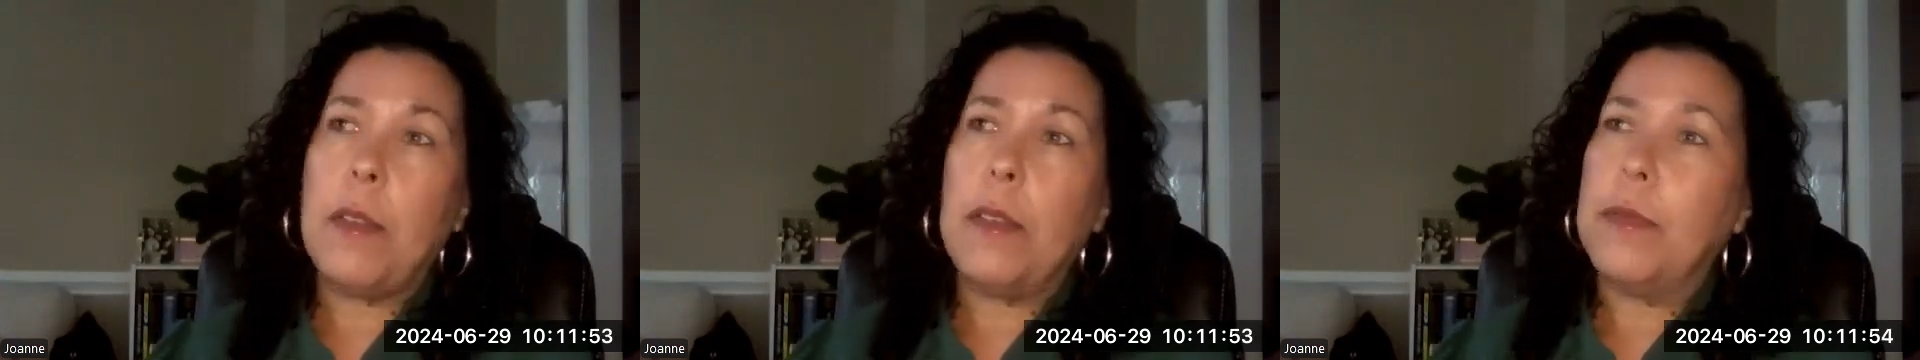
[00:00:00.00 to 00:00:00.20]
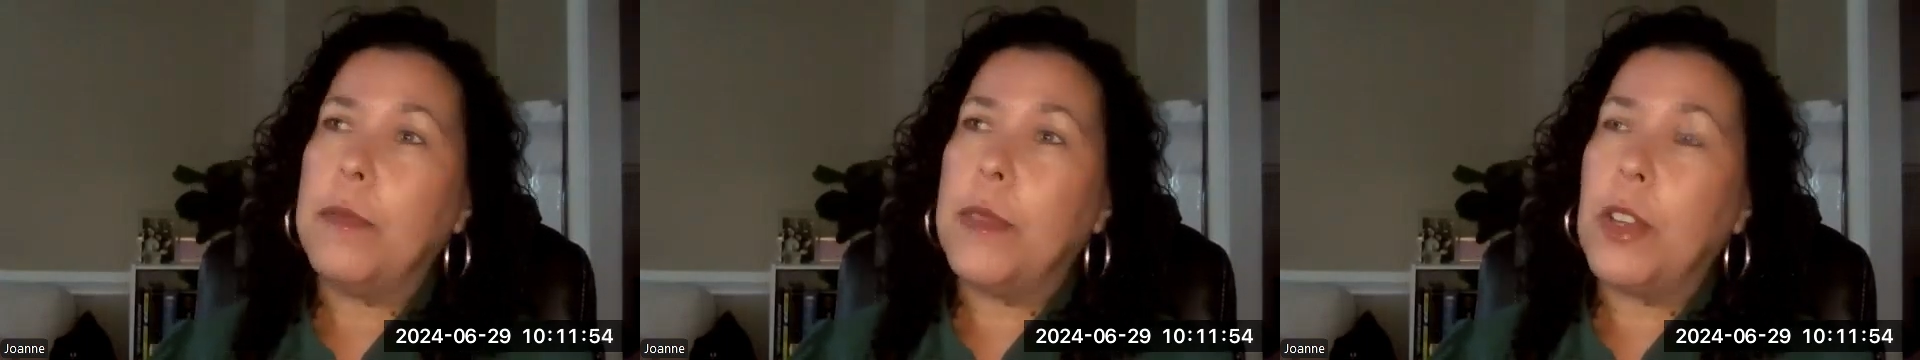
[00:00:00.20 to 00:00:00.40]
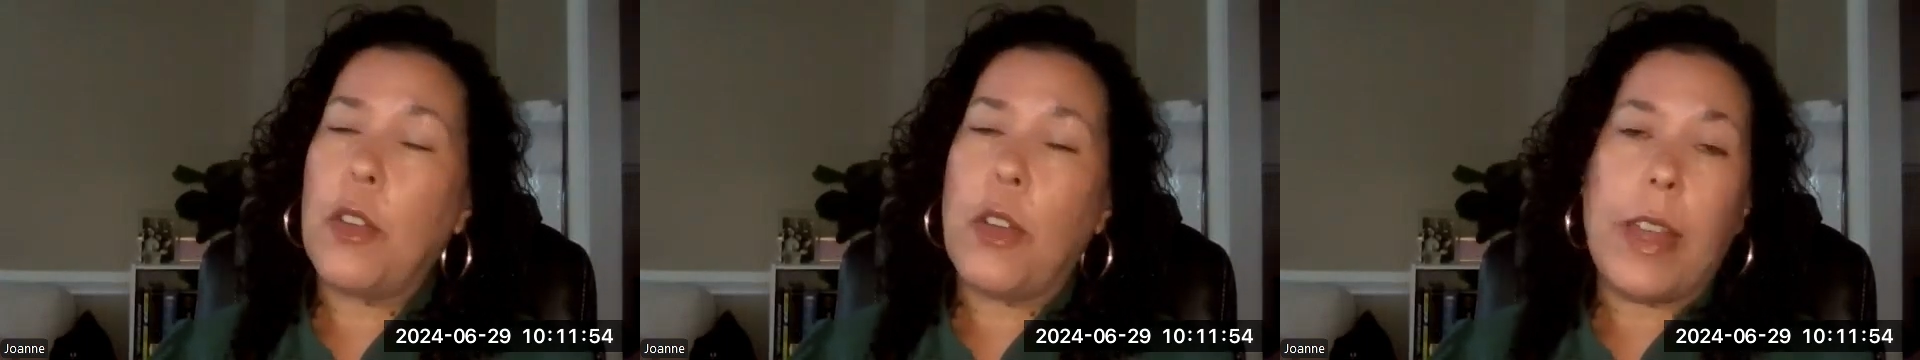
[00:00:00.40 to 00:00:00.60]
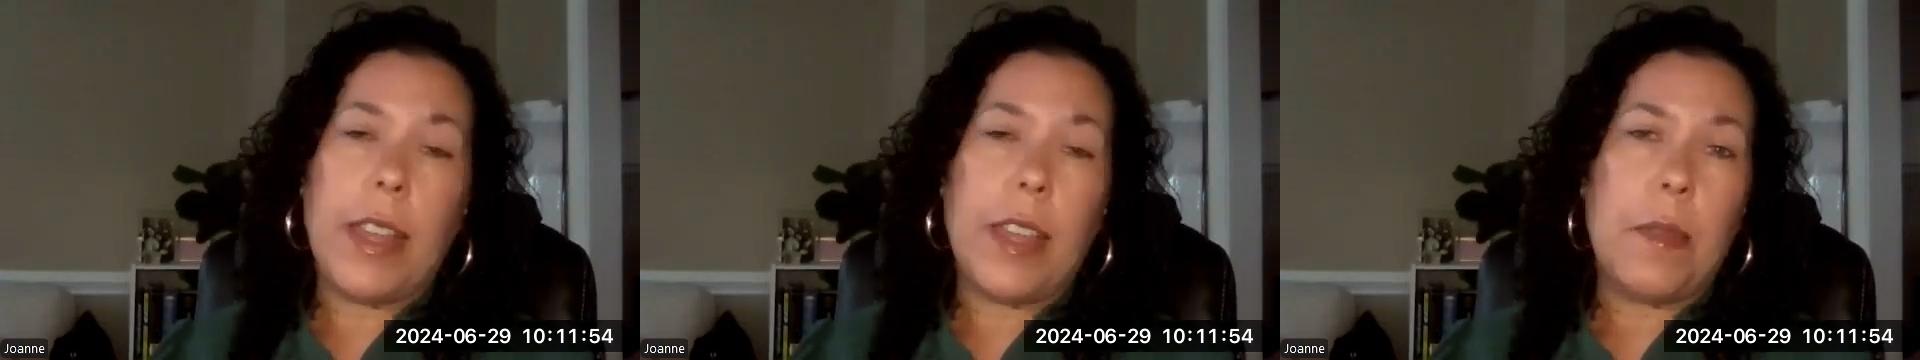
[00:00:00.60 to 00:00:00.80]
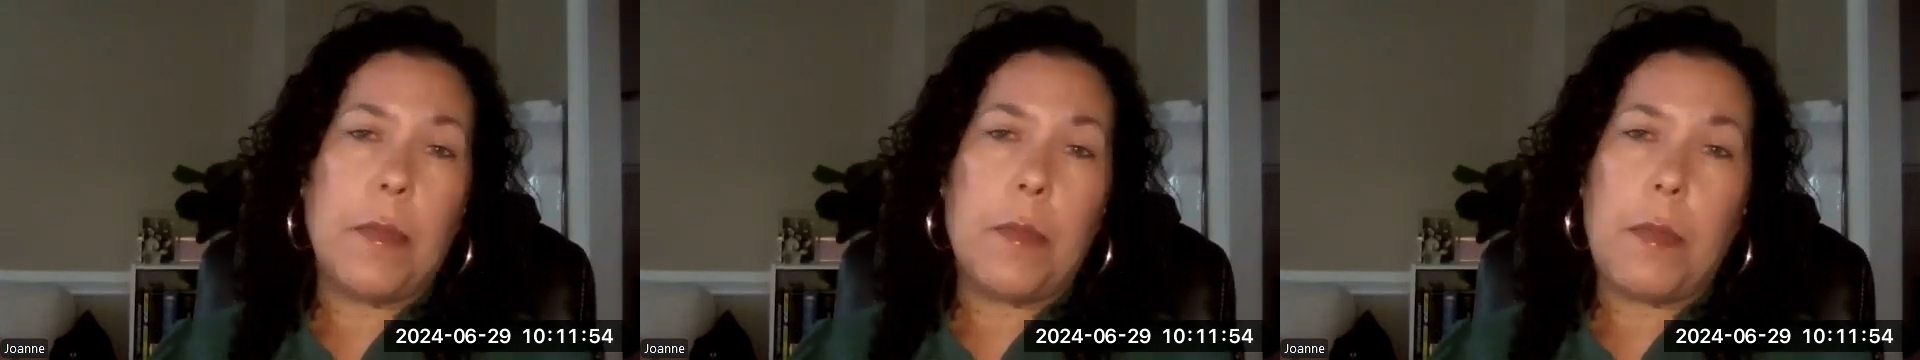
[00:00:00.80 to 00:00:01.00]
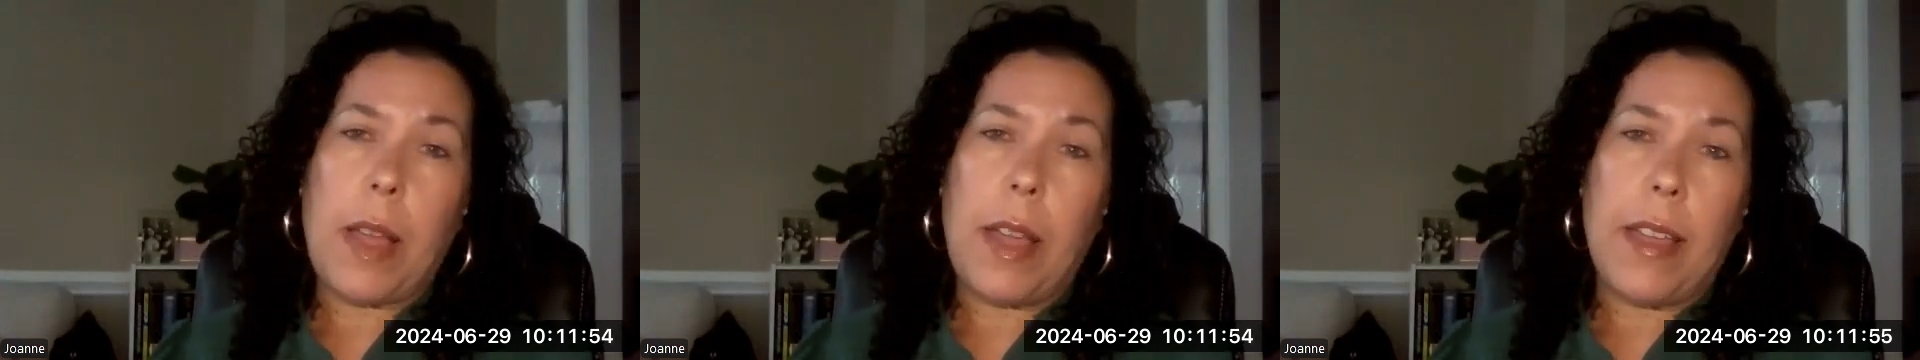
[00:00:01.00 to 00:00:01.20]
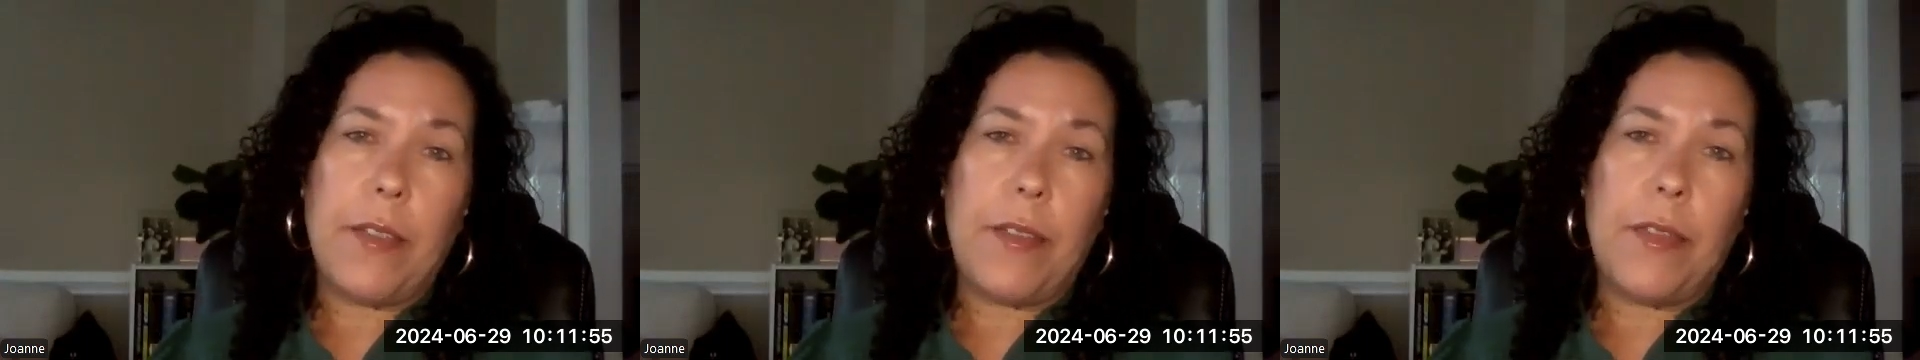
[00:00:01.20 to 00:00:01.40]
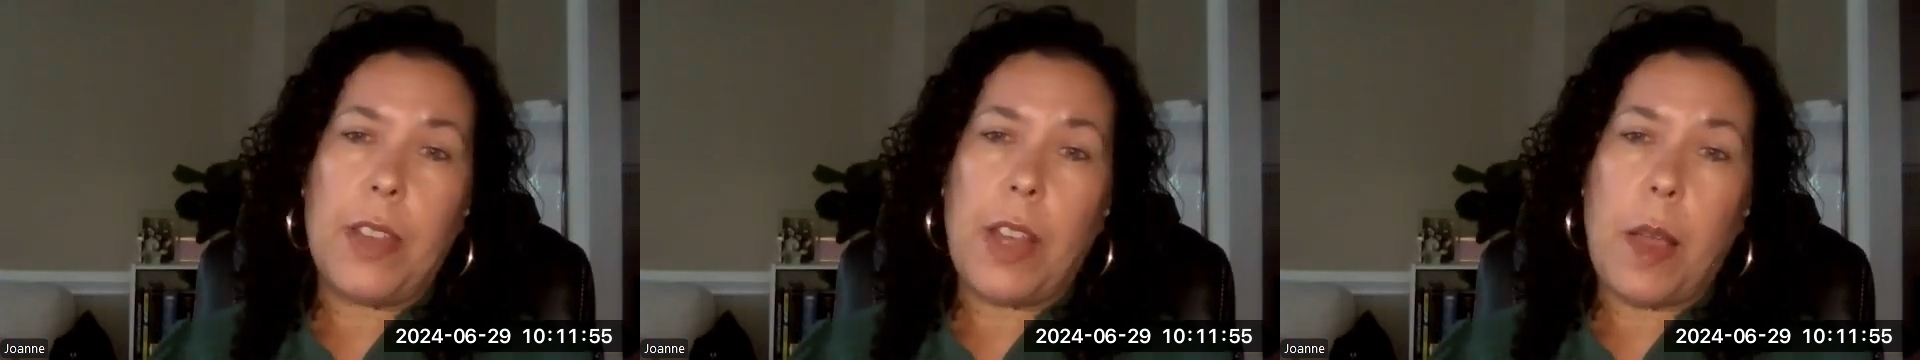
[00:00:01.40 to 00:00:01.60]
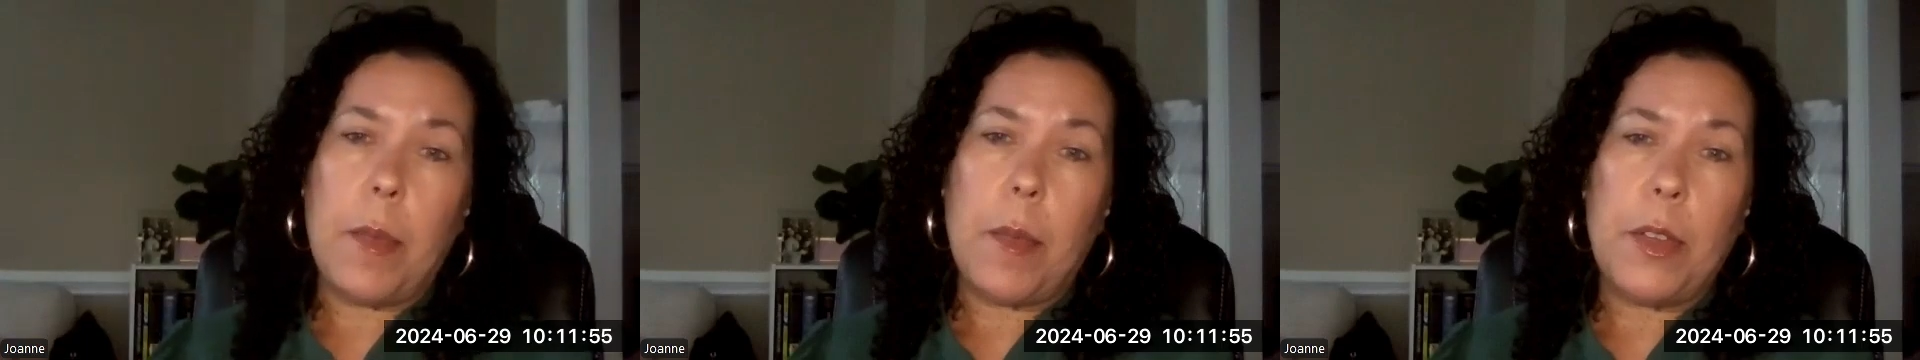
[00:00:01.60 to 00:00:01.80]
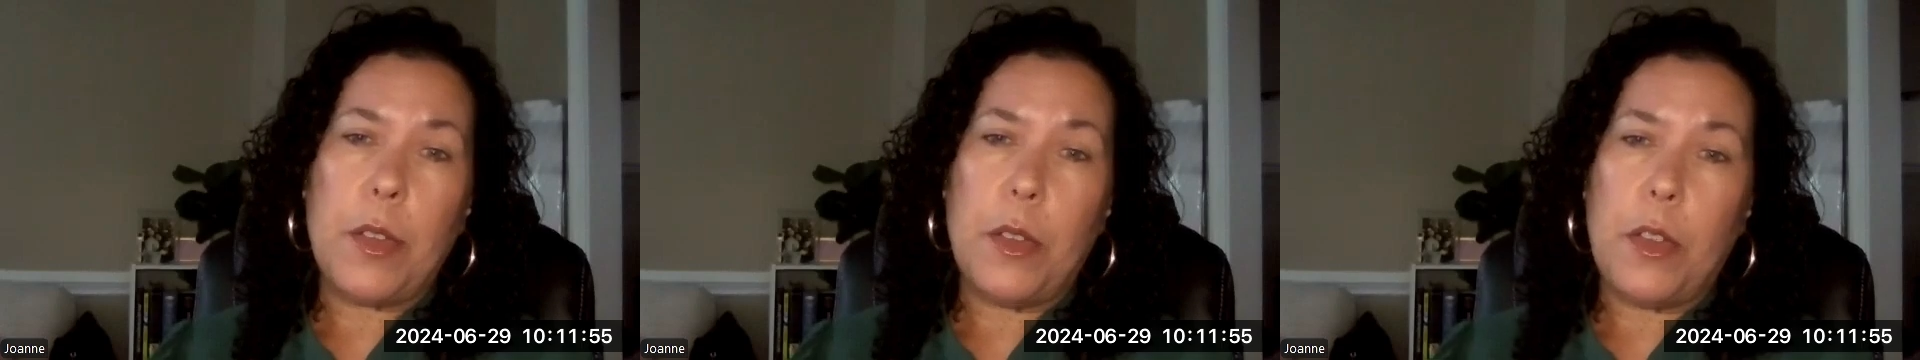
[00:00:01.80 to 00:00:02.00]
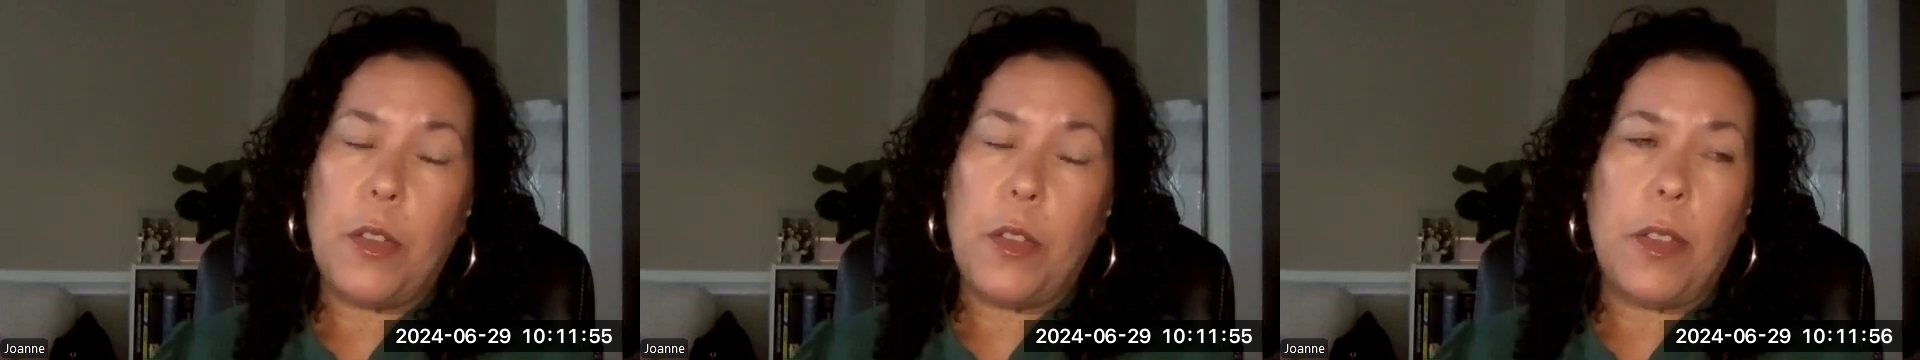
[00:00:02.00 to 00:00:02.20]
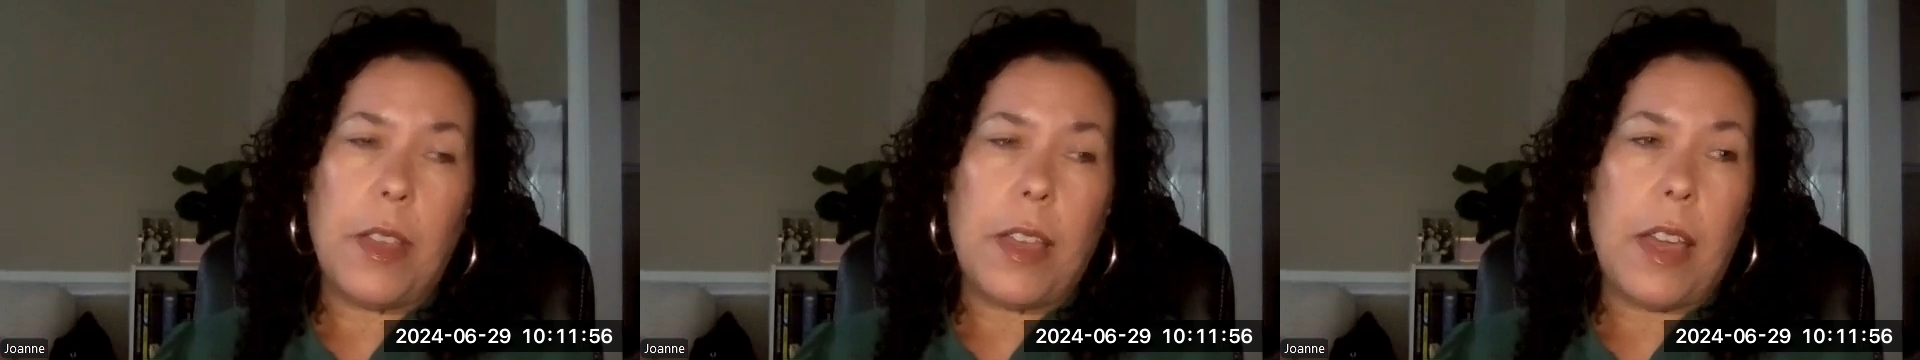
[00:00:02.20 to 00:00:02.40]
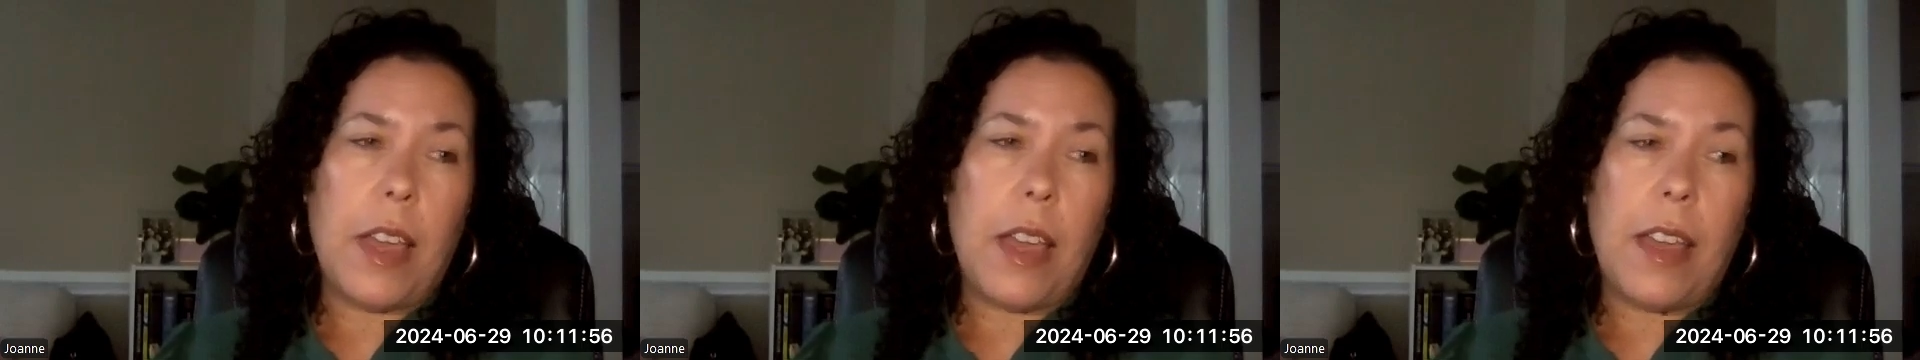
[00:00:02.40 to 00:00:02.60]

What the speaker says: will credit my phenomenal,